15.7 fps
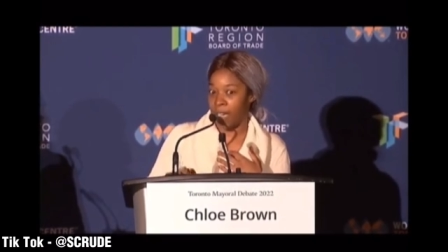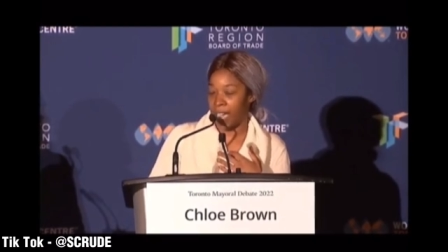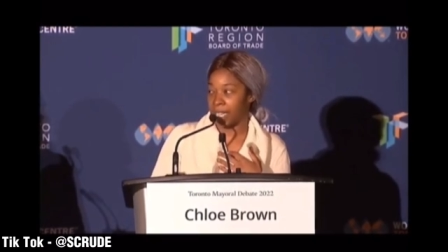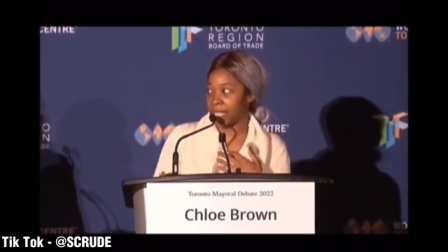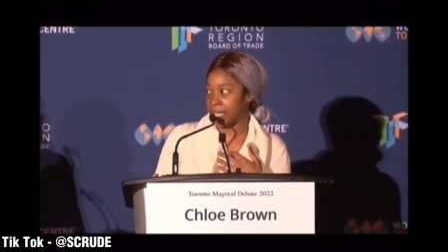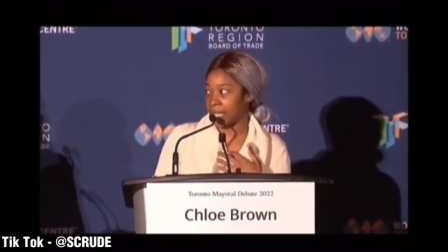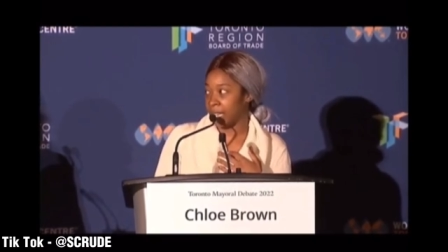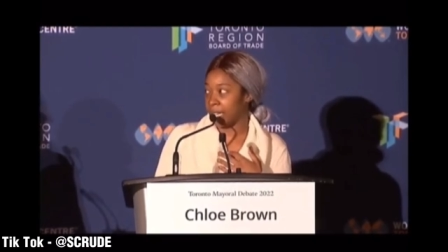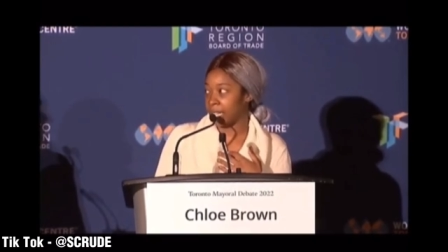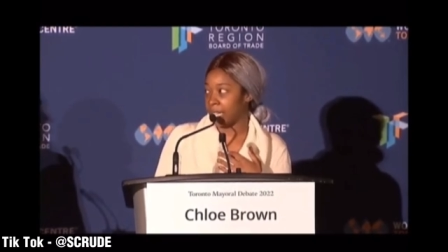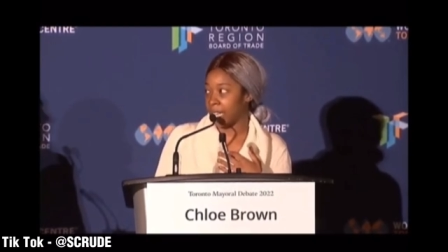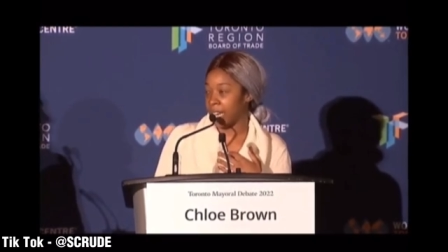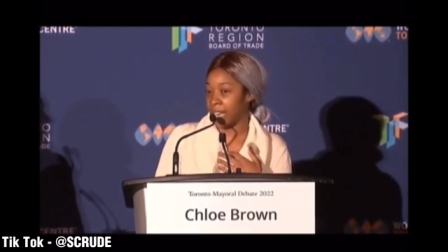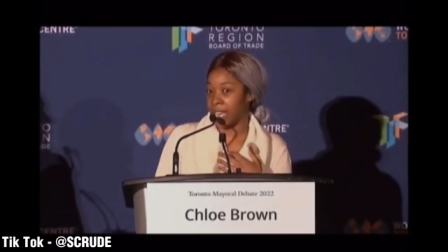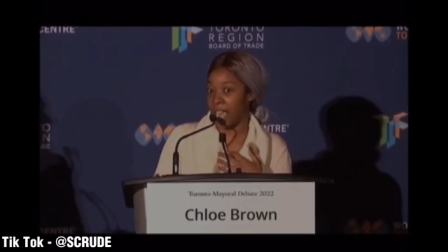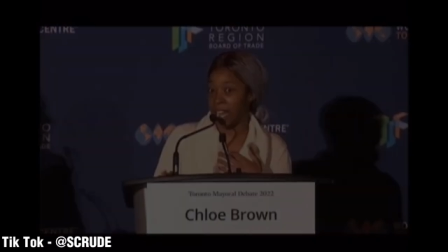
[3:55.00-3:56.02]
vaccine
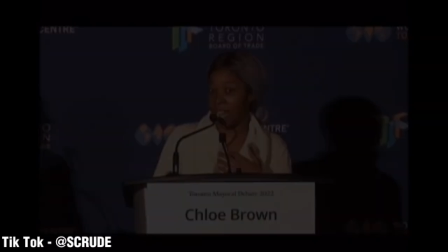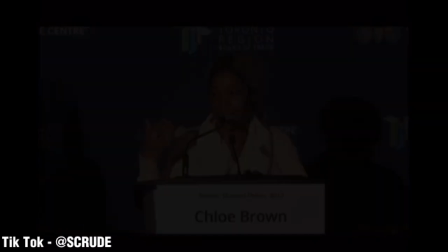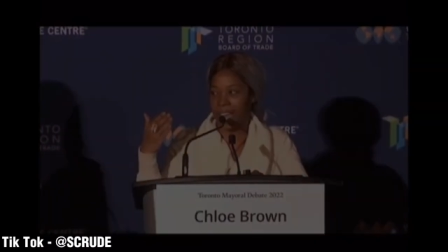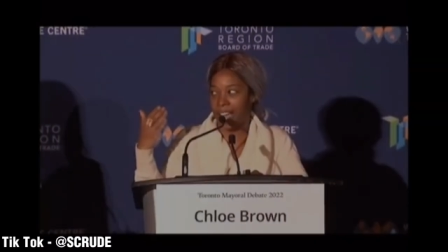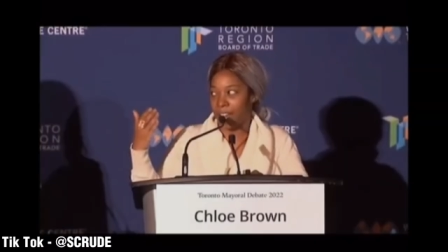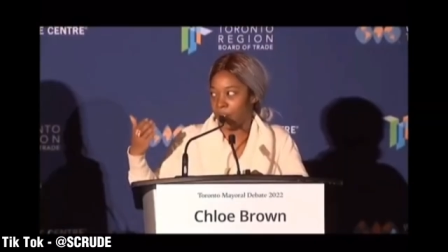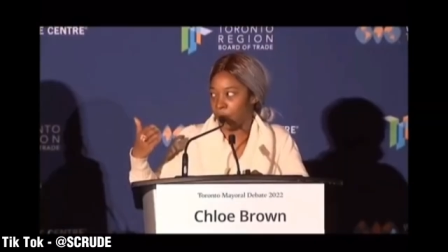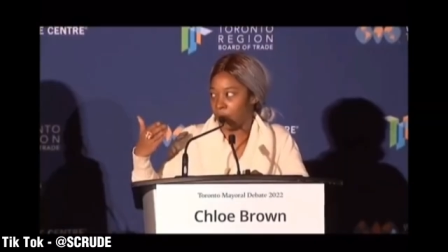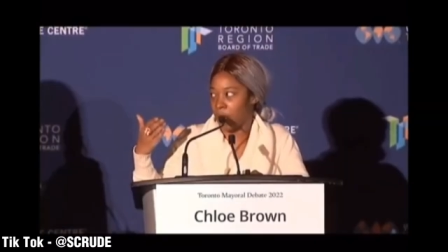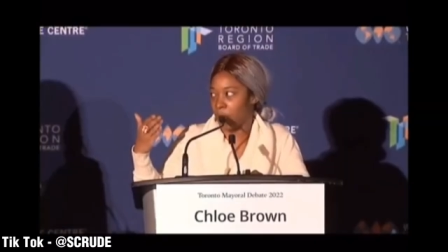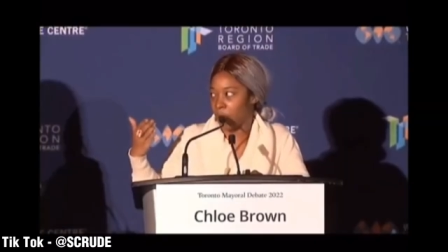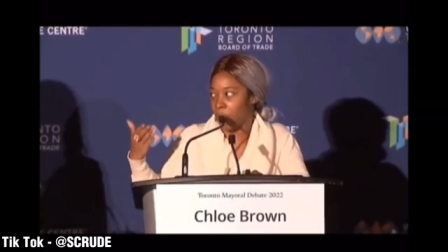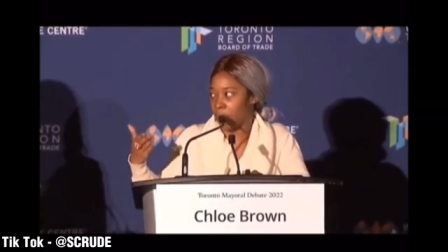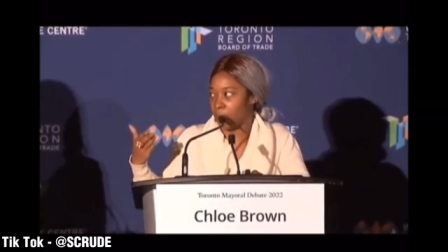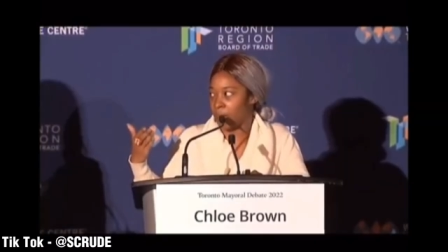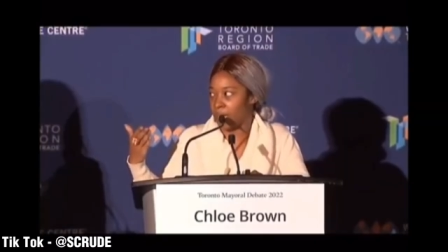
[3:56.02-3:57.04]
clinic and I
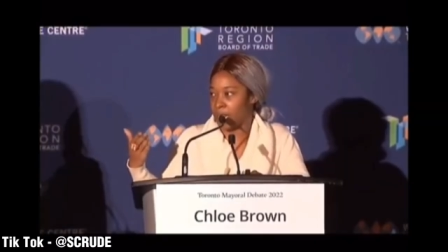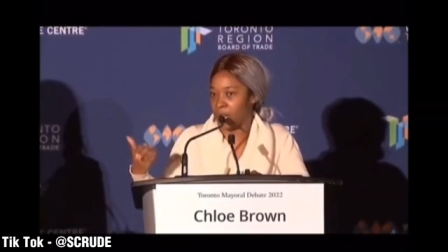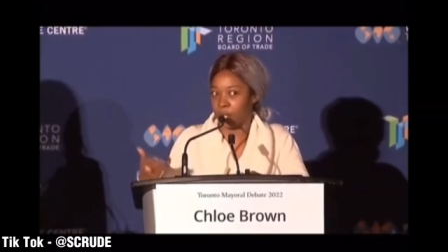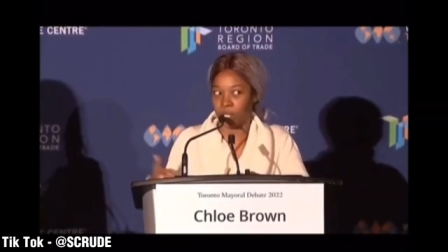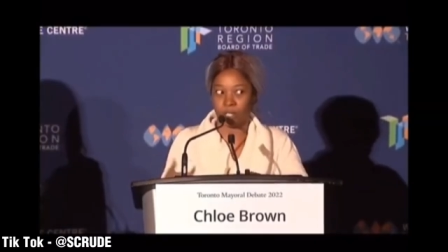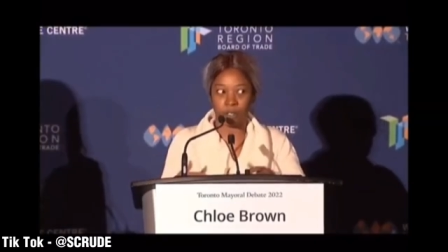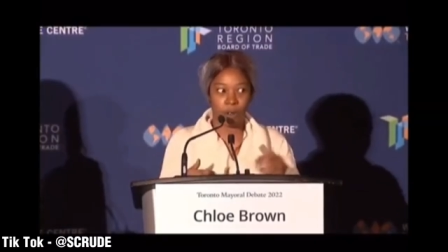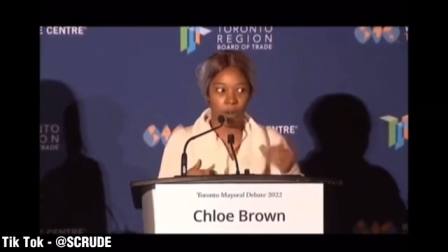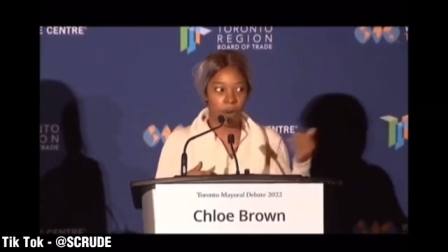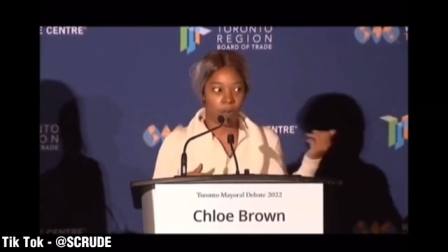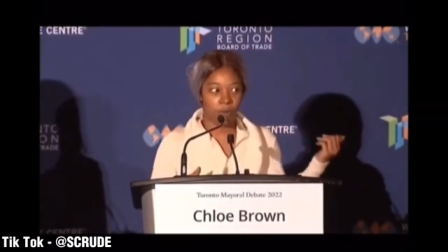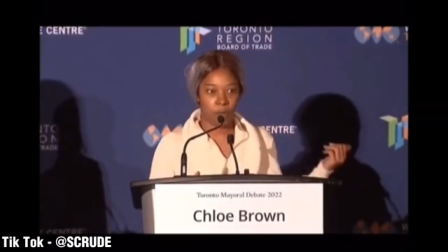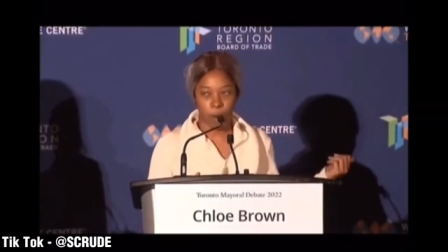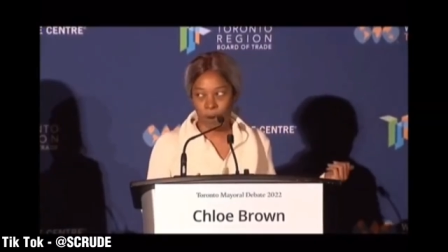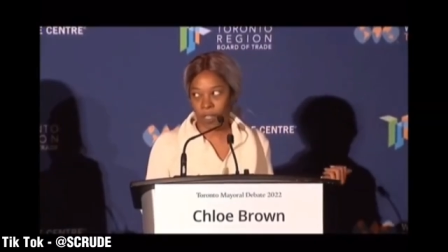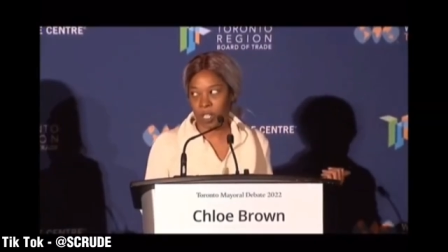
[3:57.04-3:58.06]
create recommendations
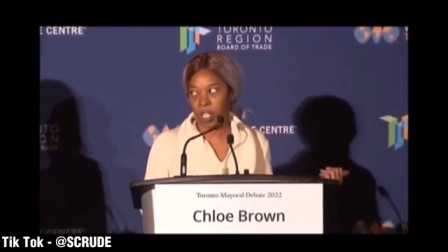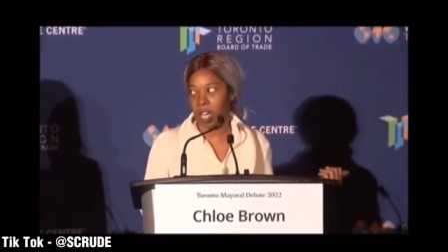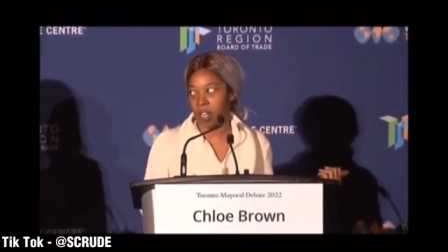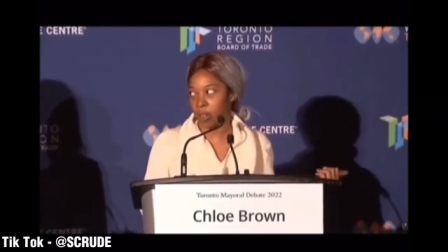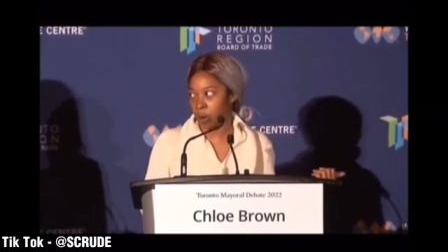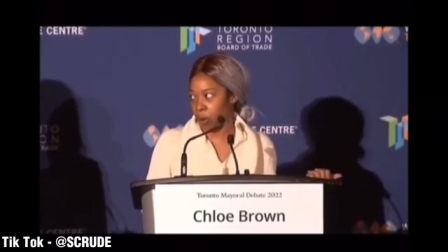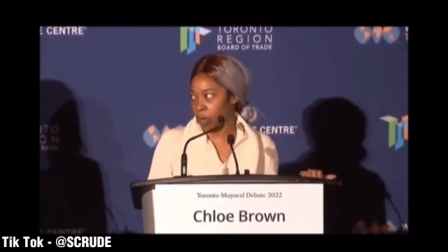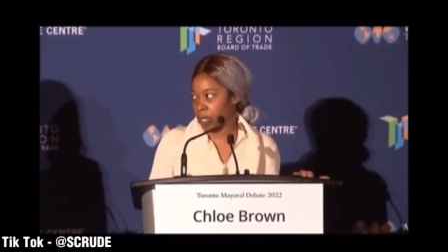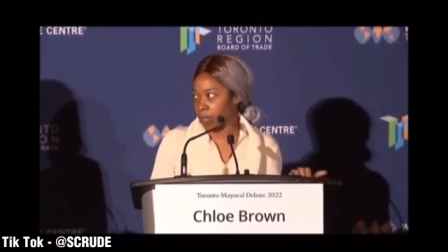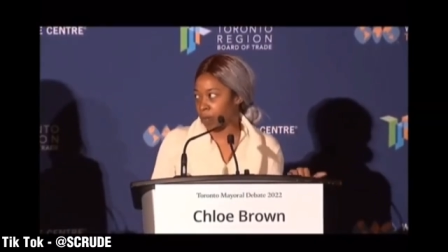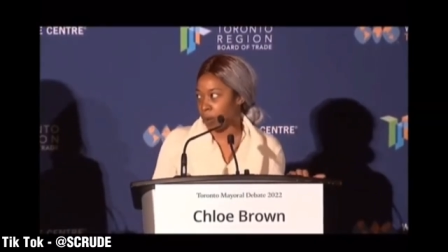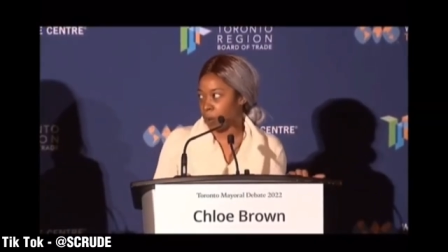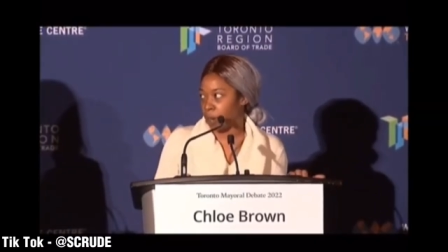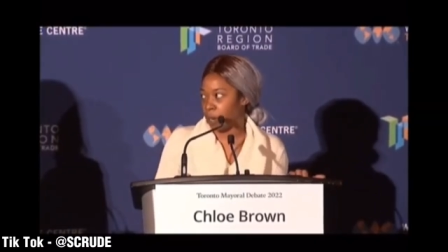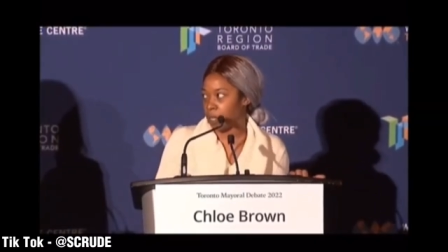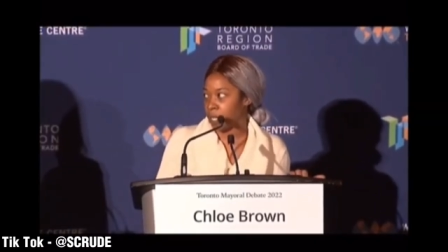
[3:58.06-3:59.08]
for the John Tories of
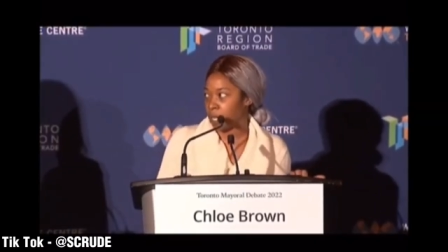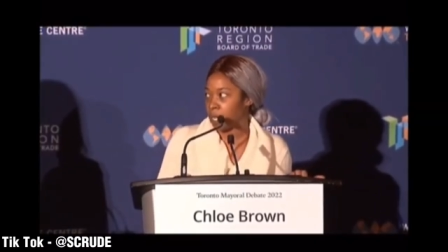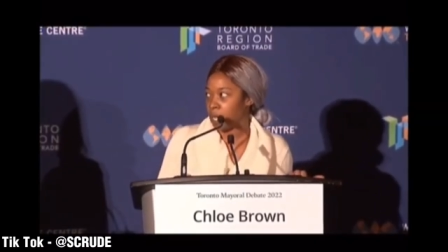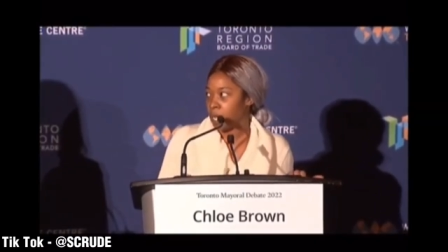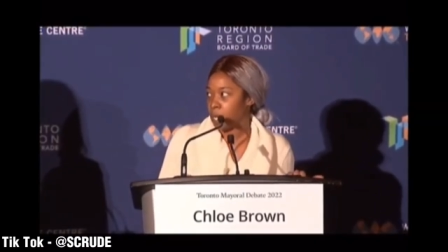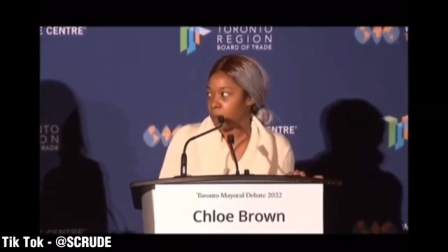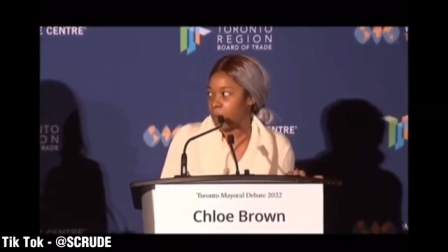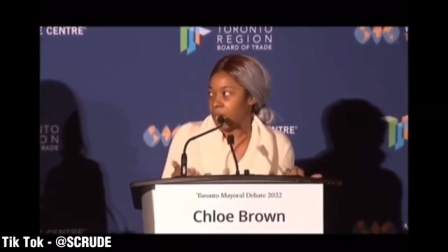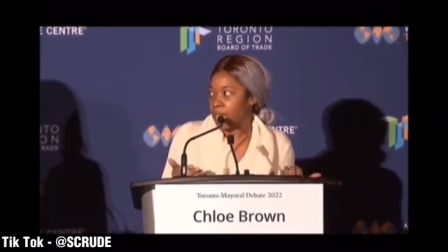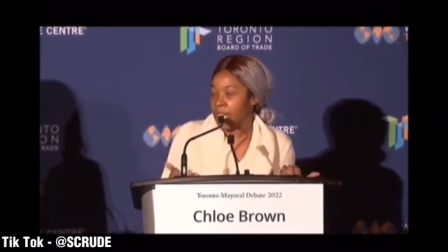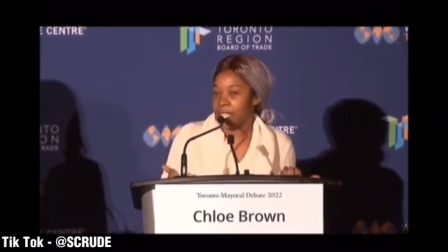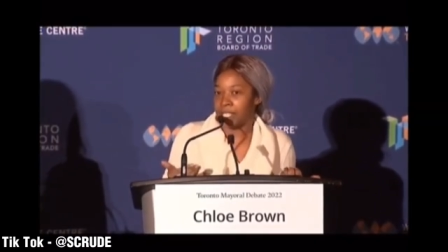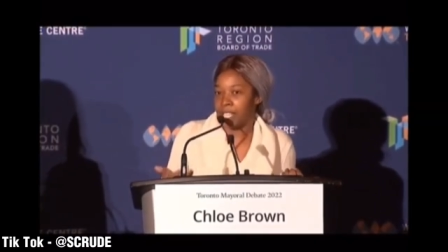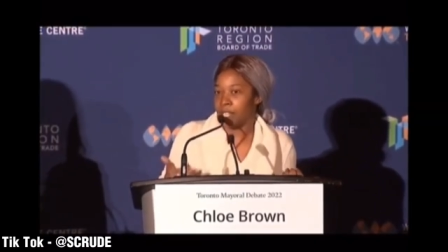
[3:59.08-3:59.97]
the world because